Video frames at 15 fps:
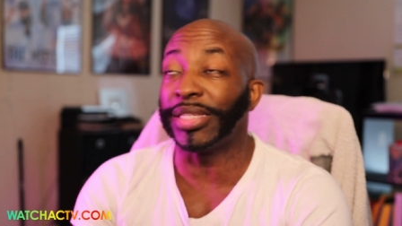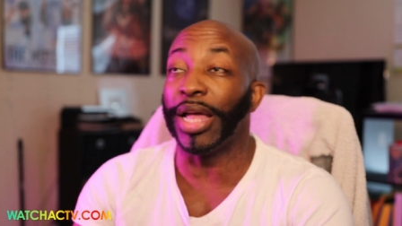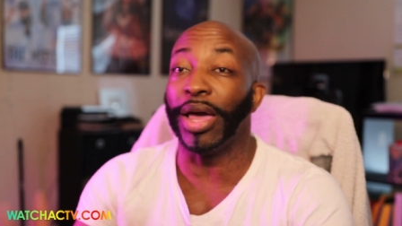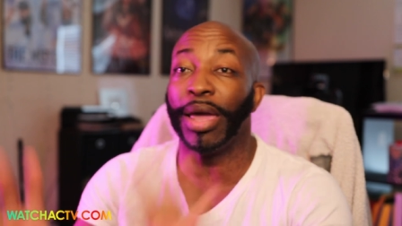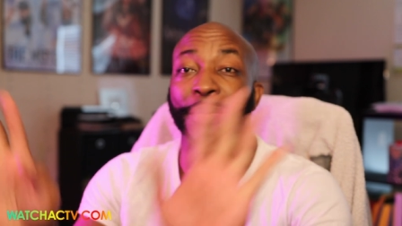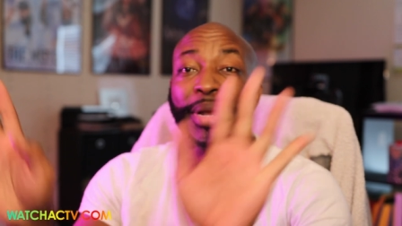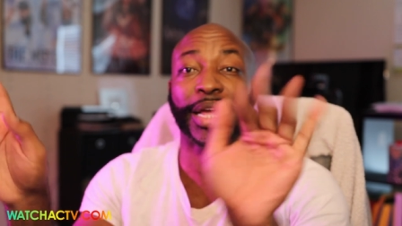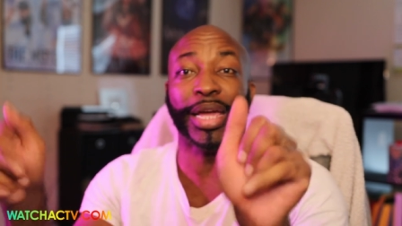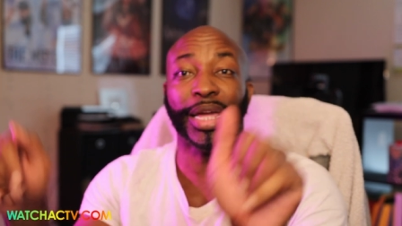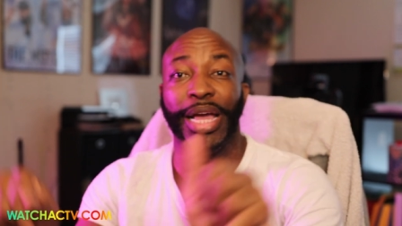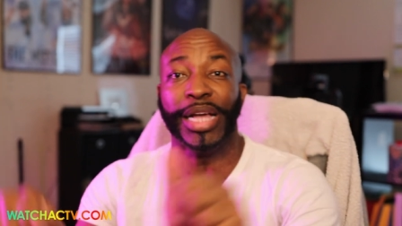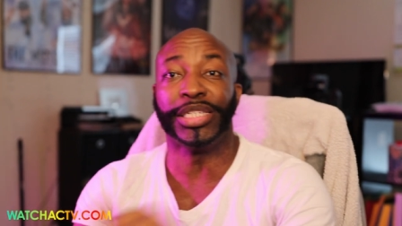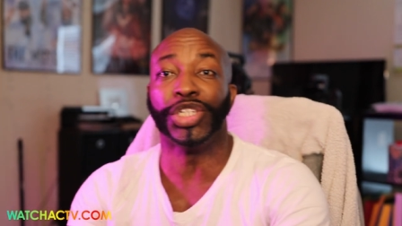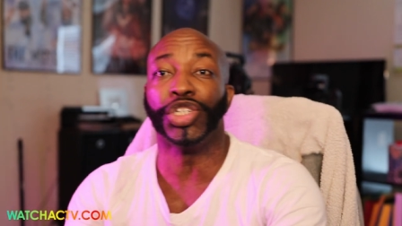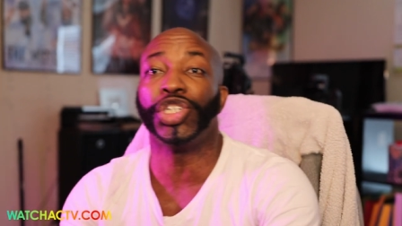Now Emily and
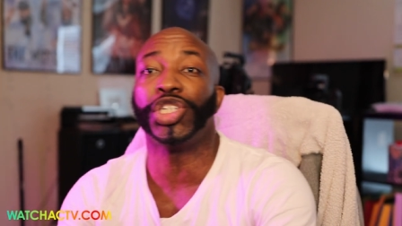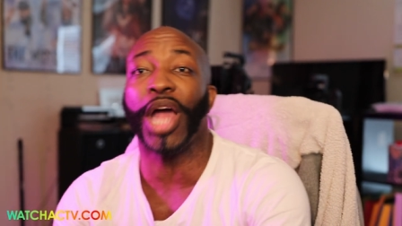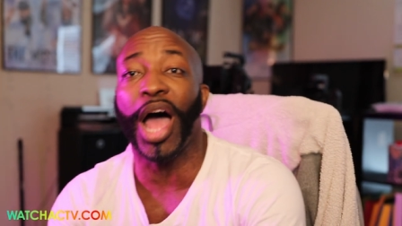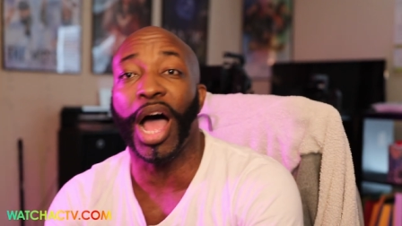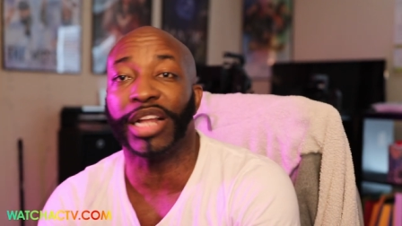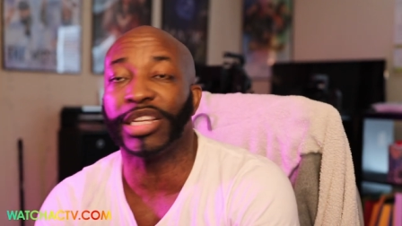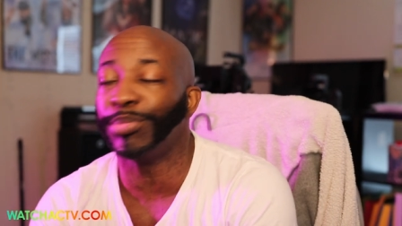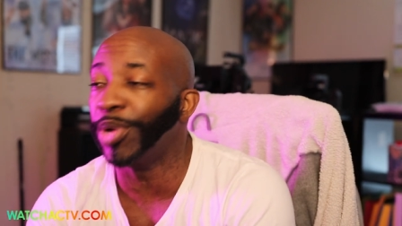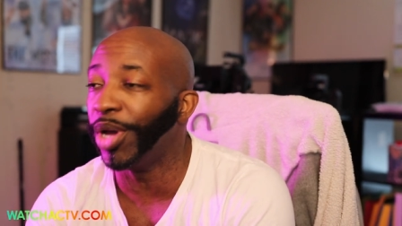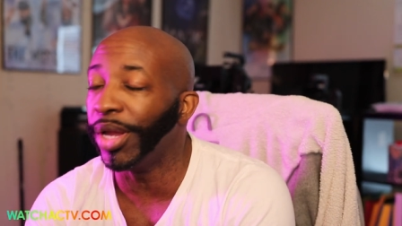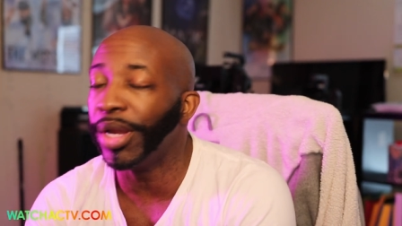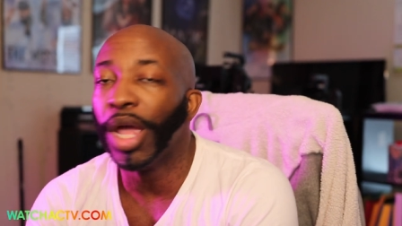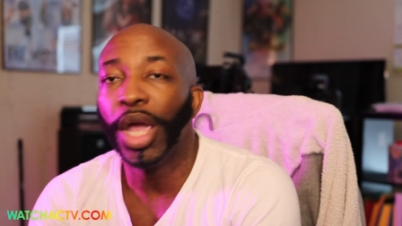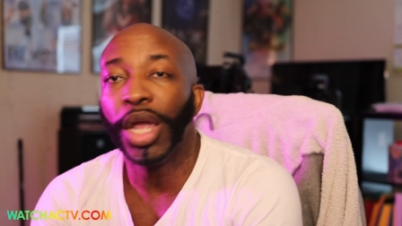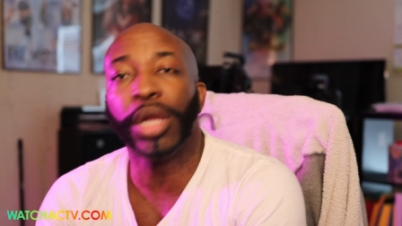Yes is shocked, but
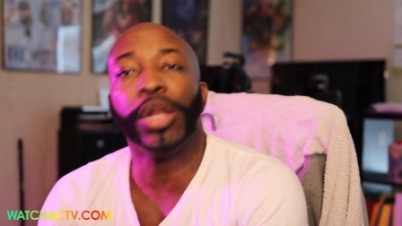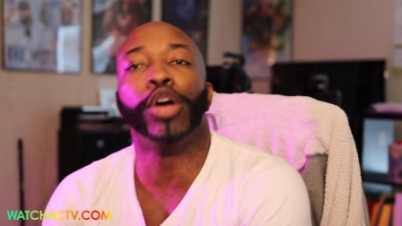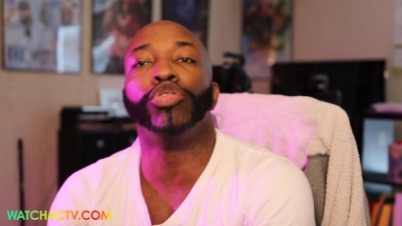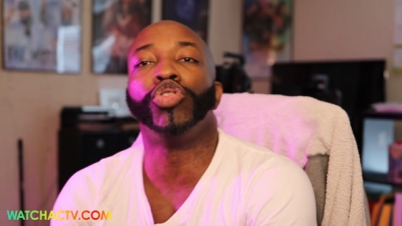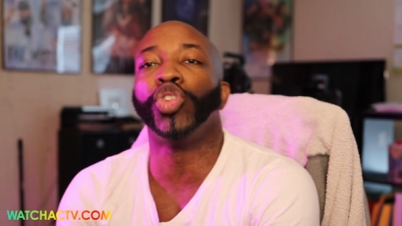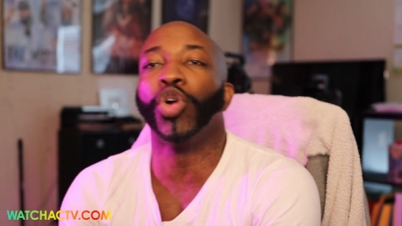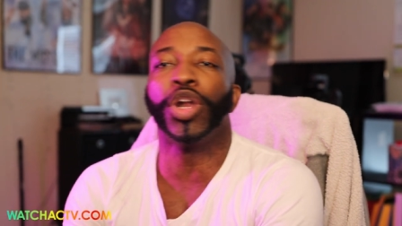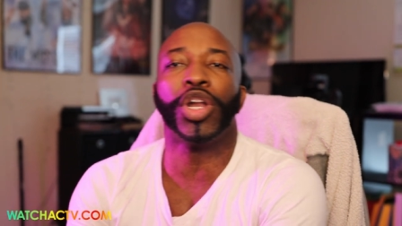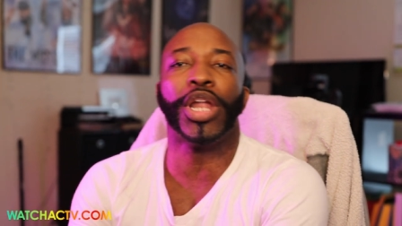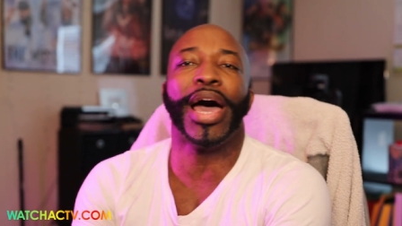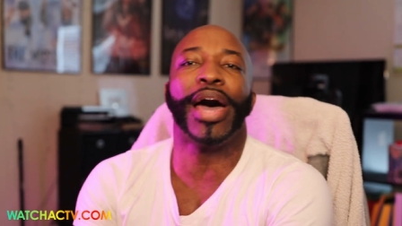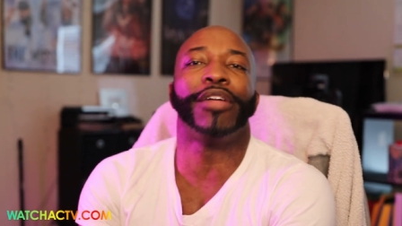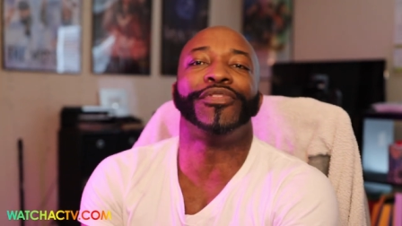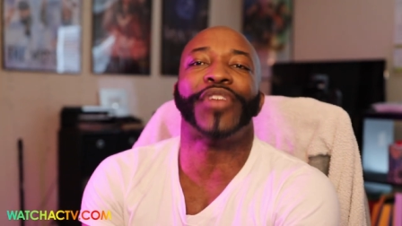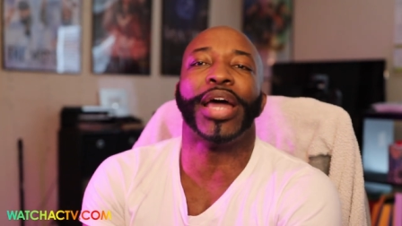you know Jordan know
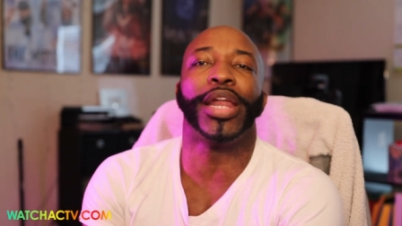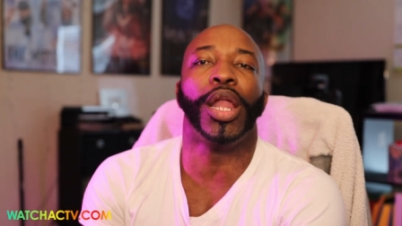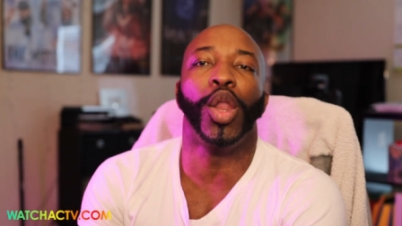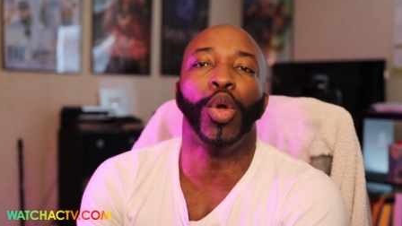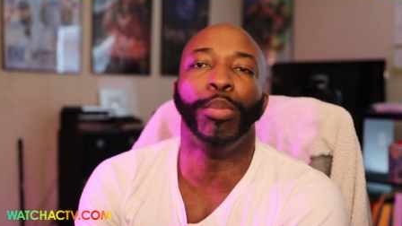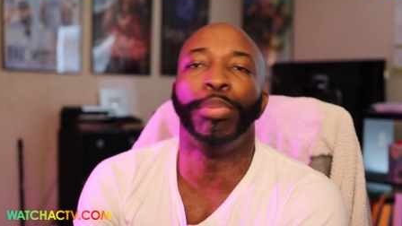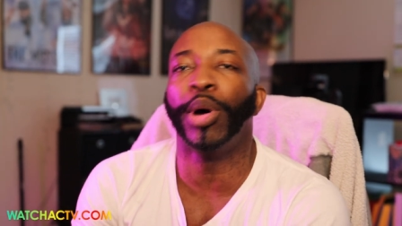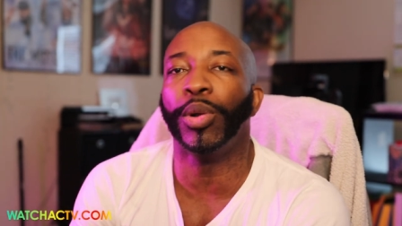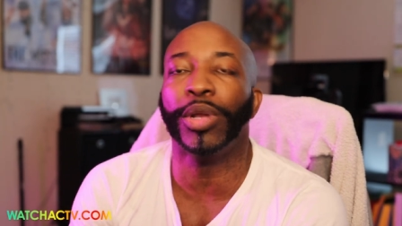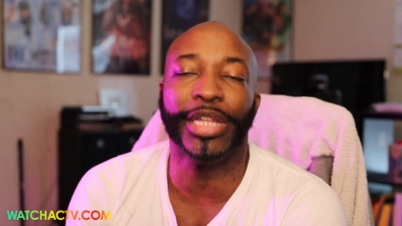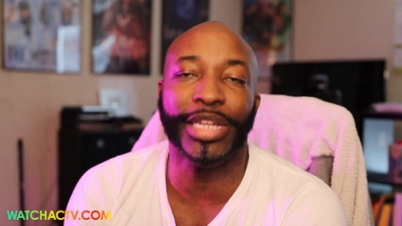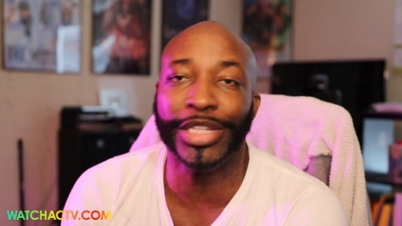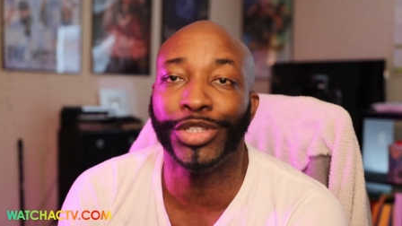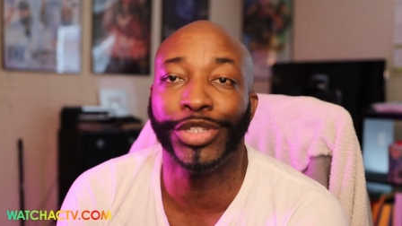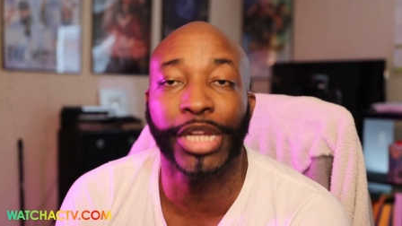how to find a loophole
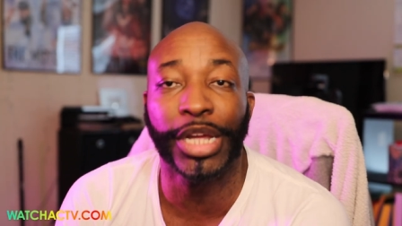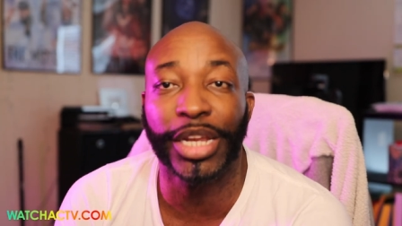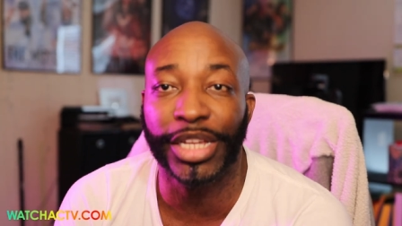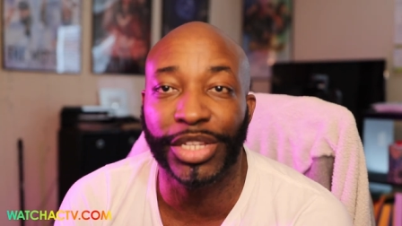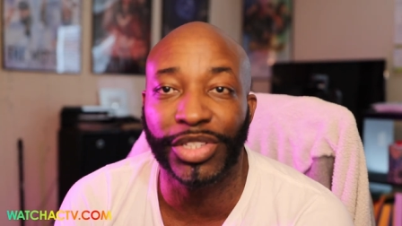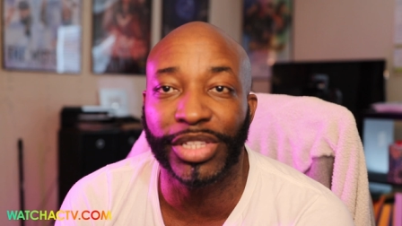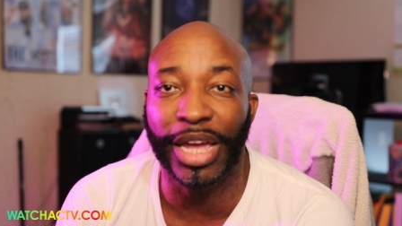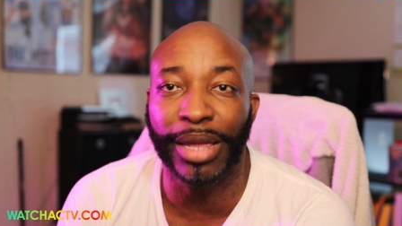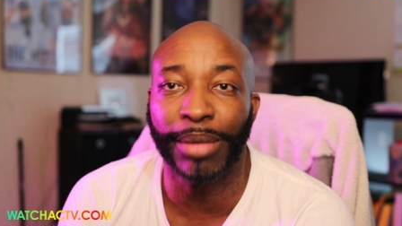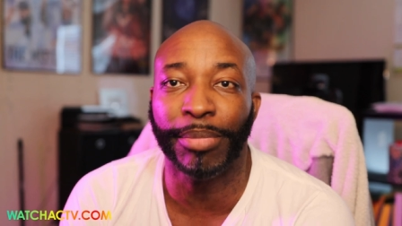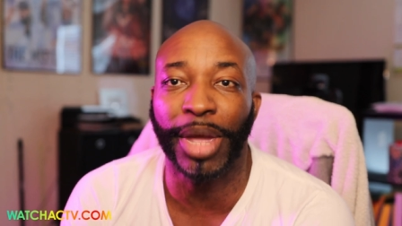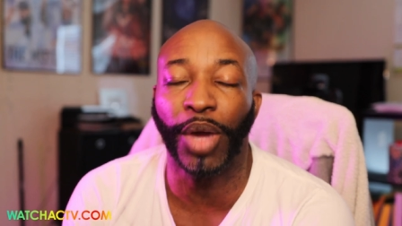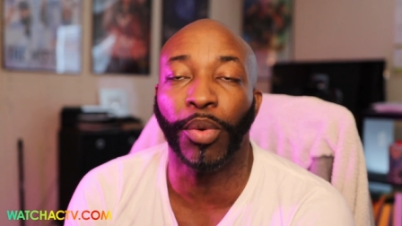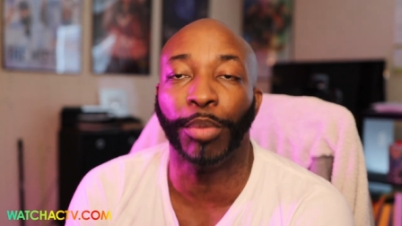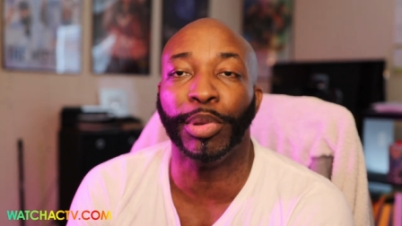in his dealings that he
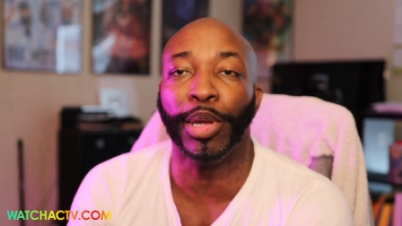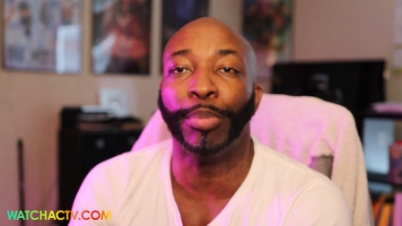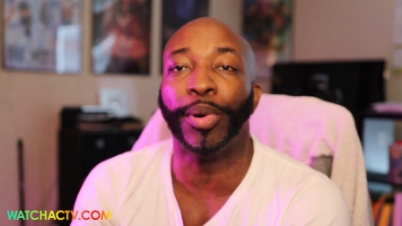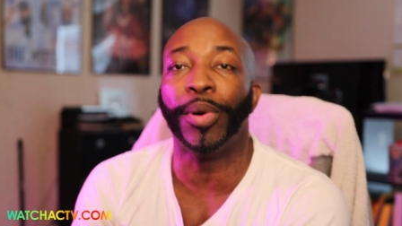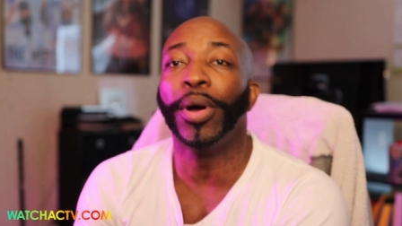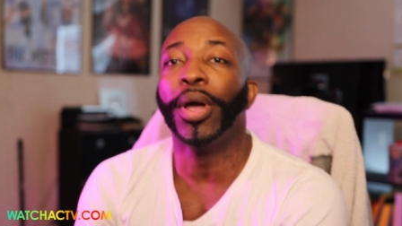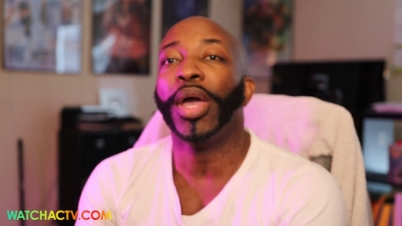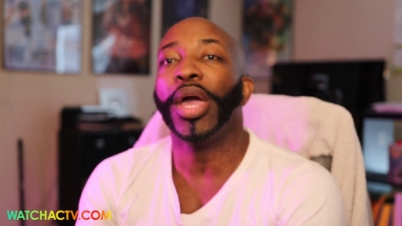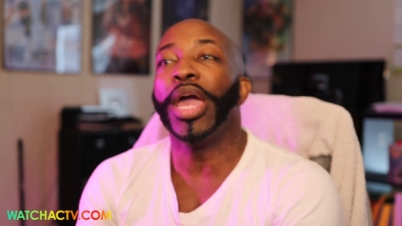make with people.